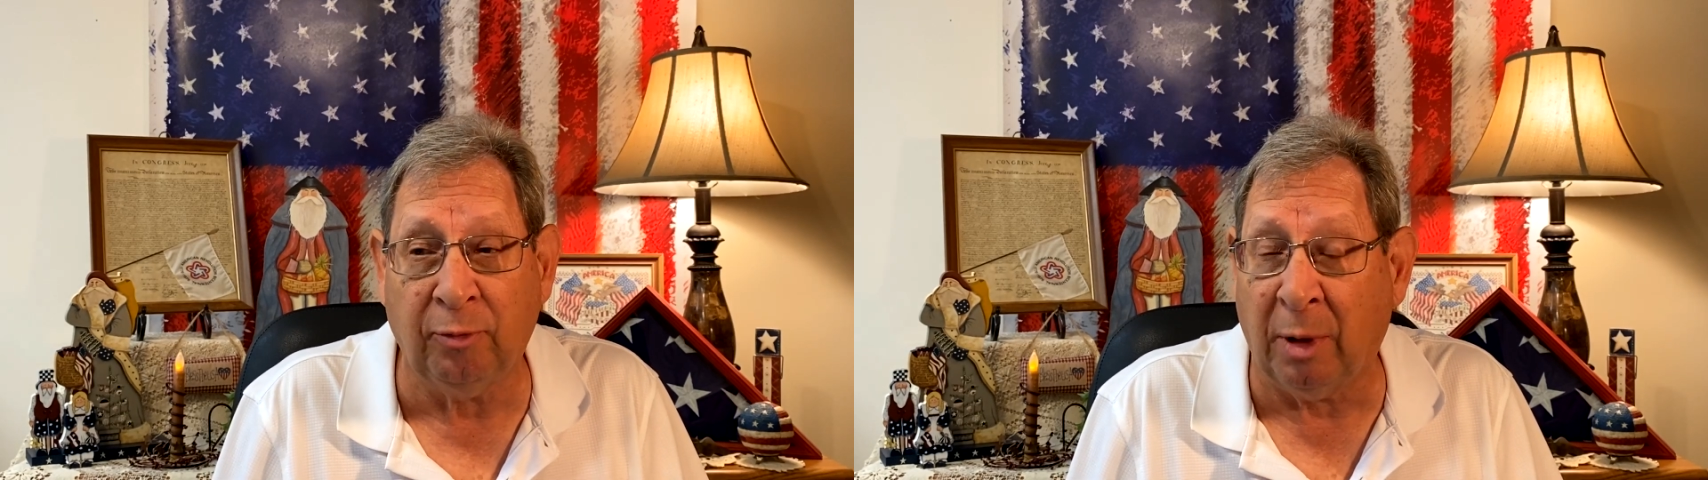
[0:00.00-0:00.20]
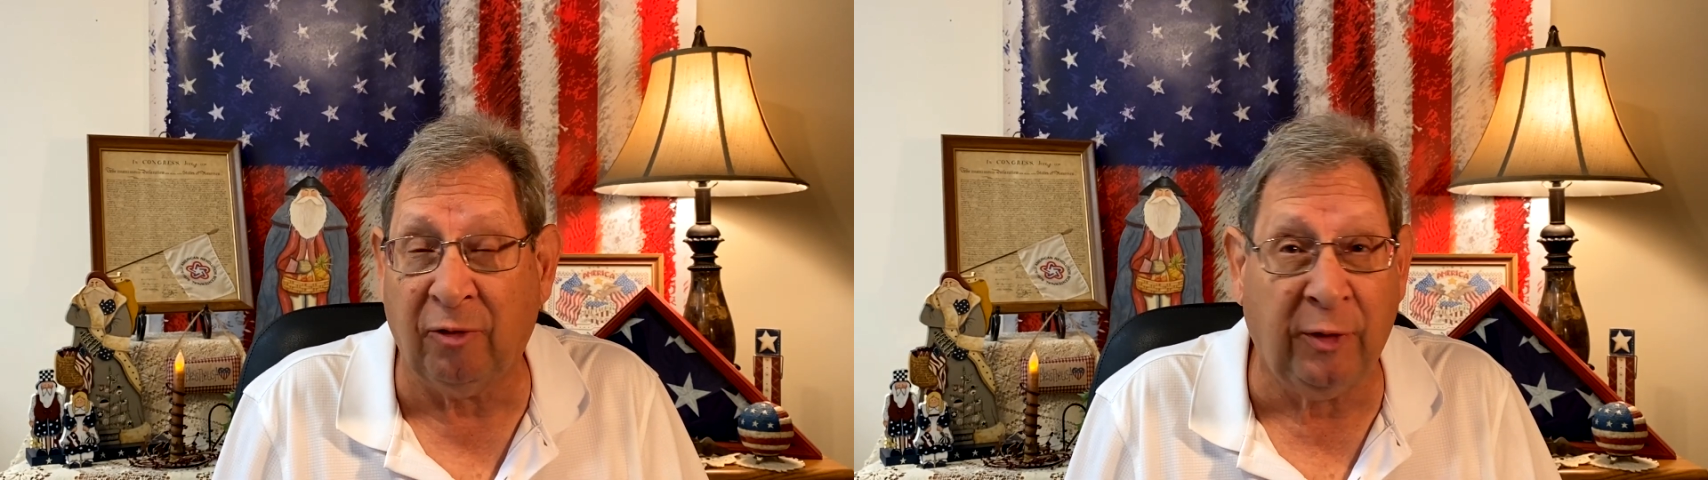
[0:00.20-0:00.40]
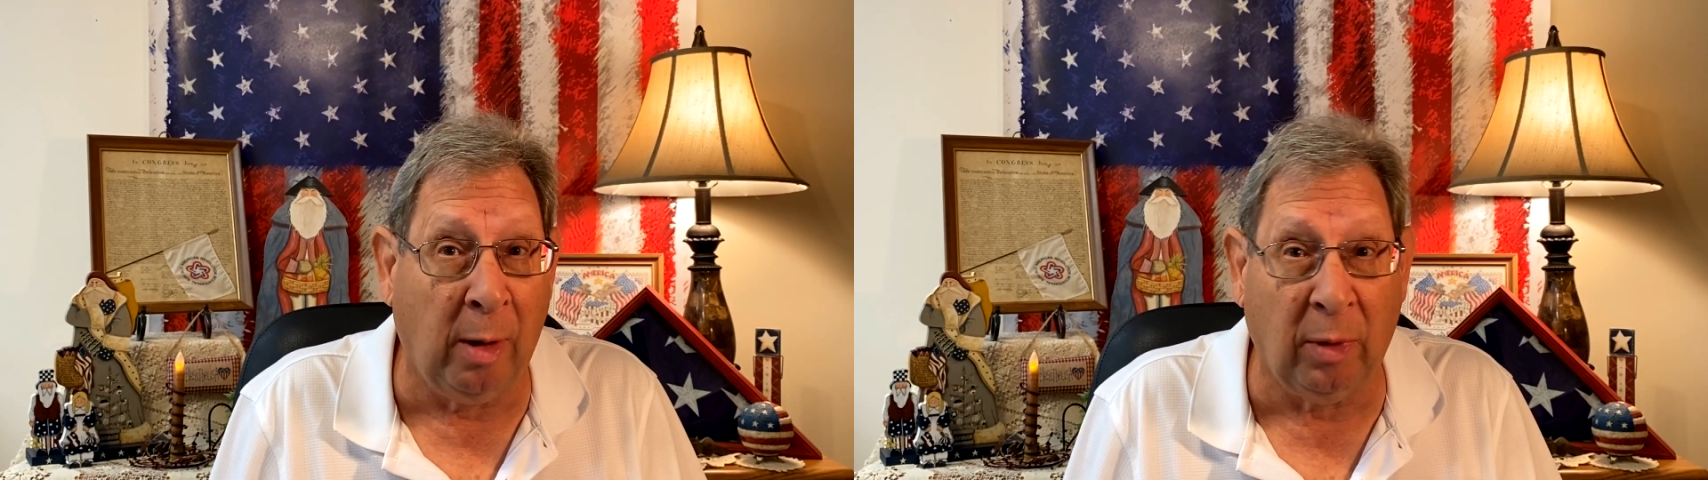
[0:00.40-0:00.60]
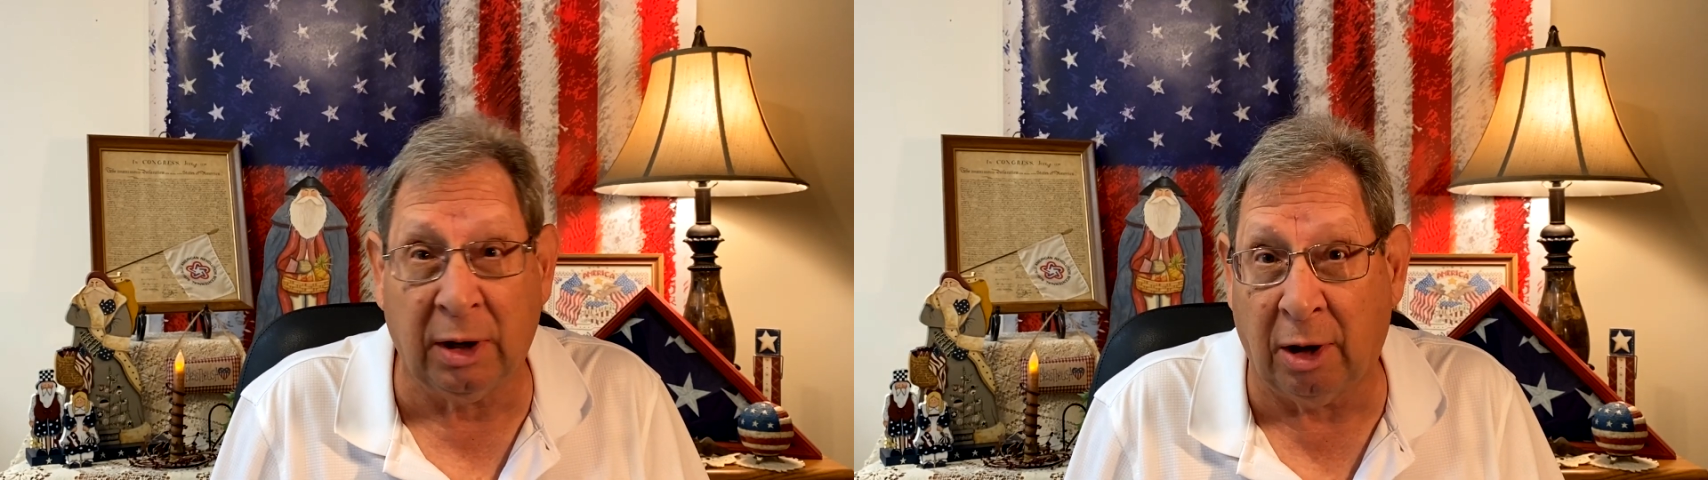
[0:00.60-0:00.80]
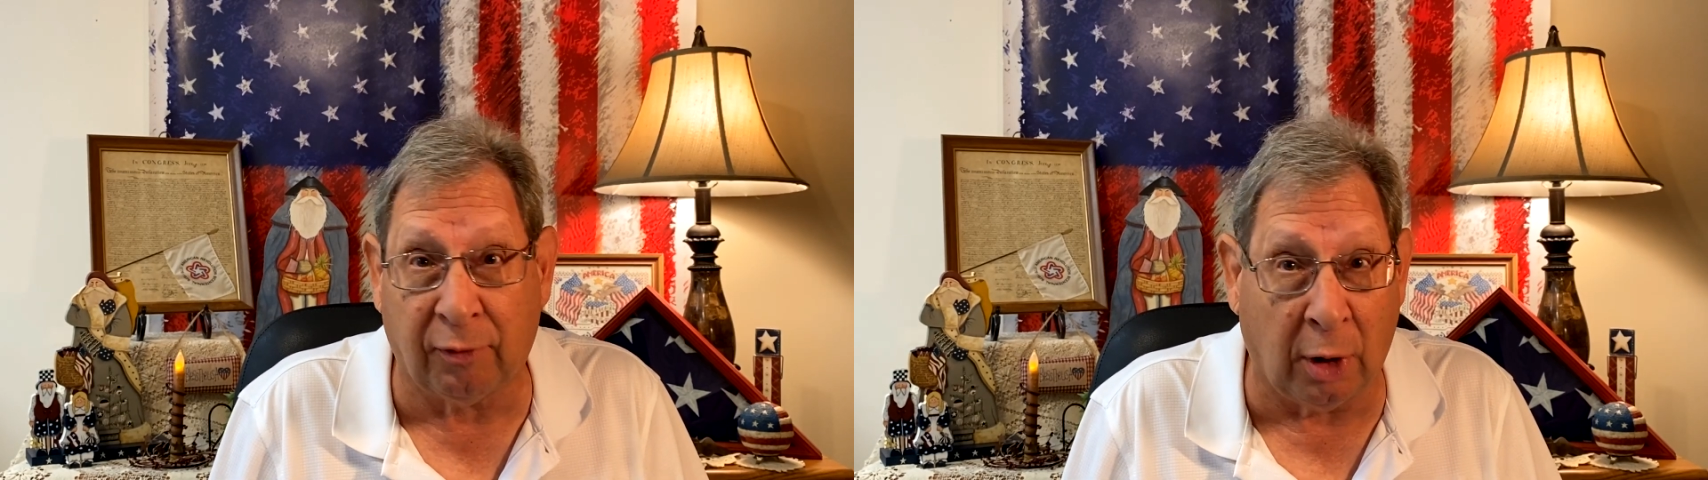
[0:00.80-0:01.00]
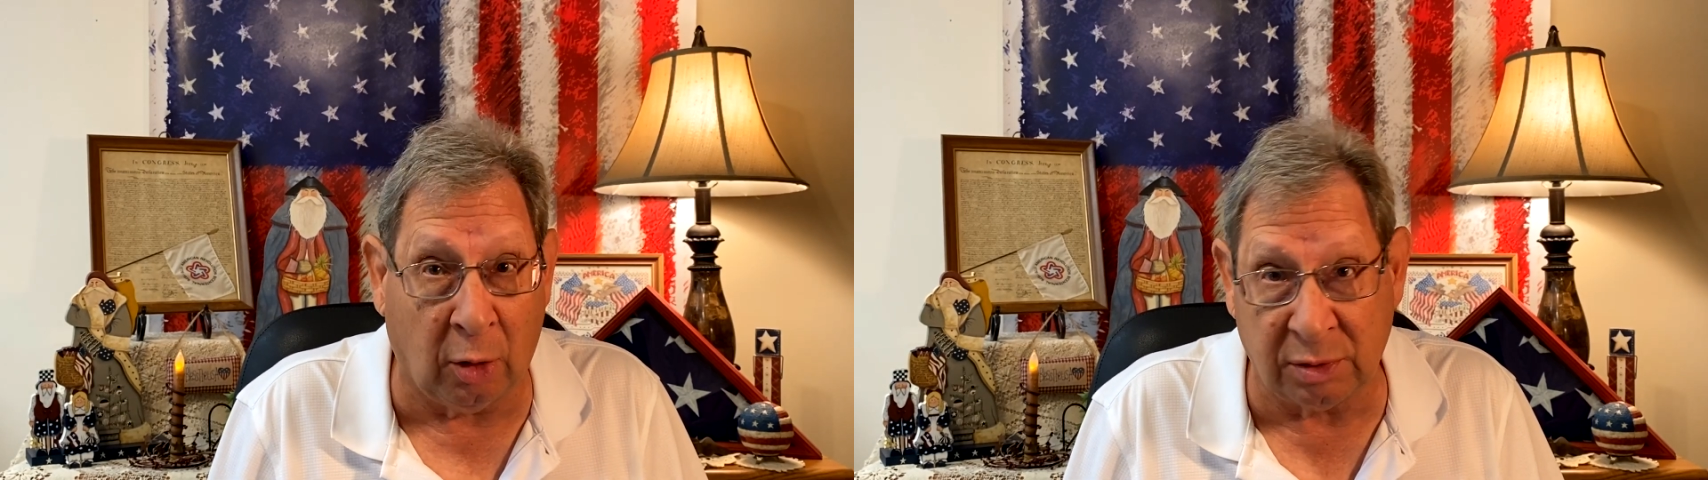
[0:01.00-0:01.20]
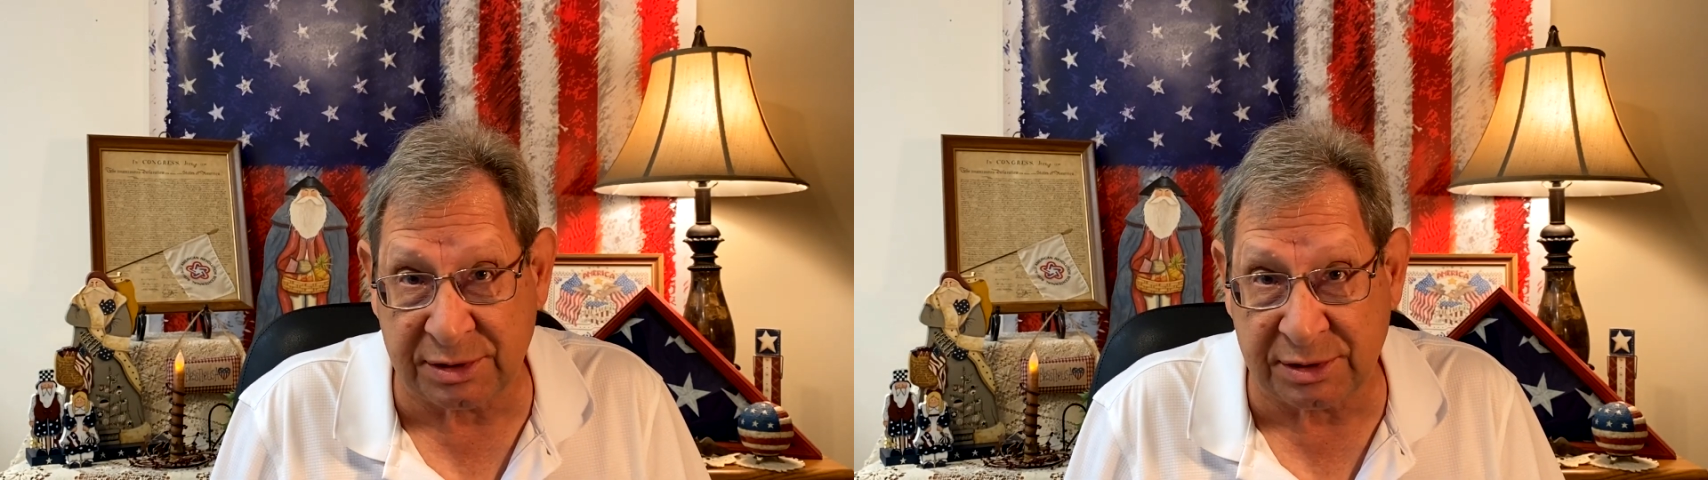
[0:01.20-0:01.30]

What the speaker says: my family never owned